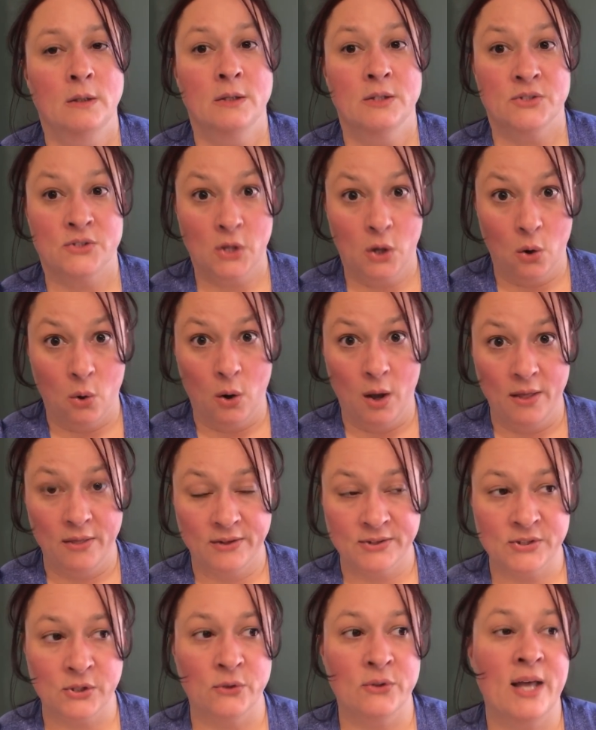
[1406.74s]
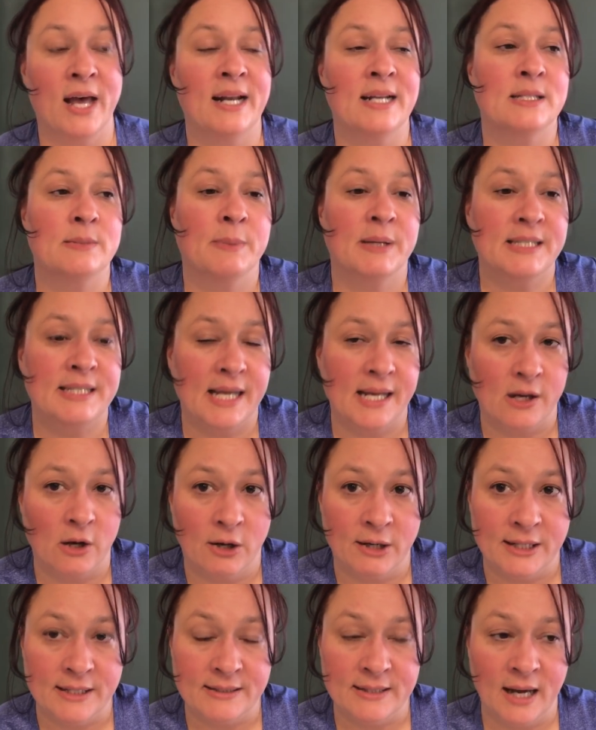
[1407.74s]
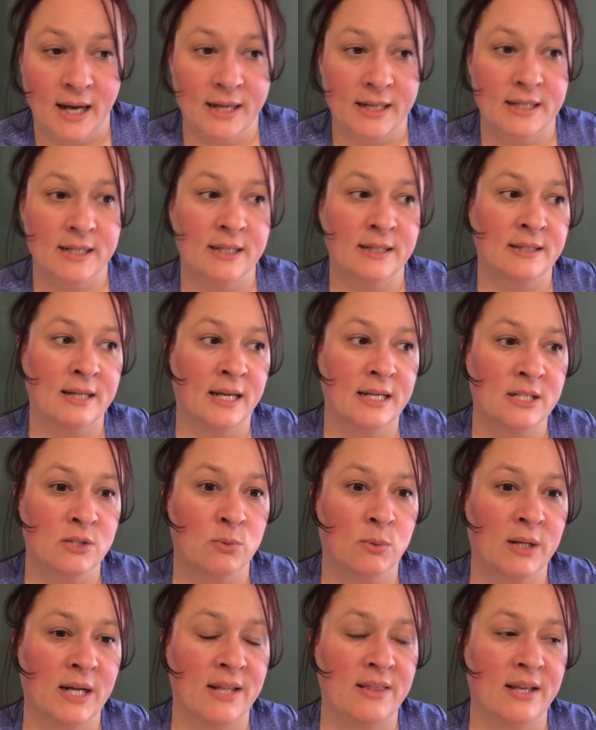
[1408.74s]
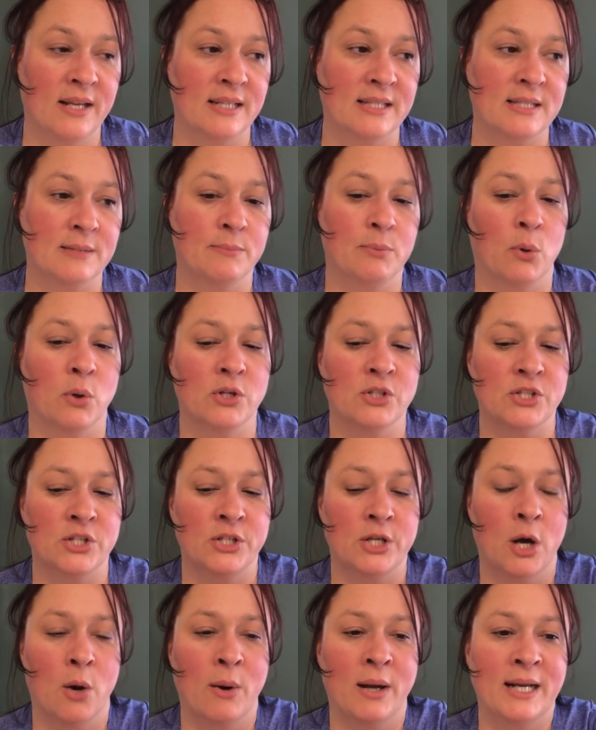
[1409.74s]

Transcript: so, so that is my take on it. That is, that is what I think it's important to know.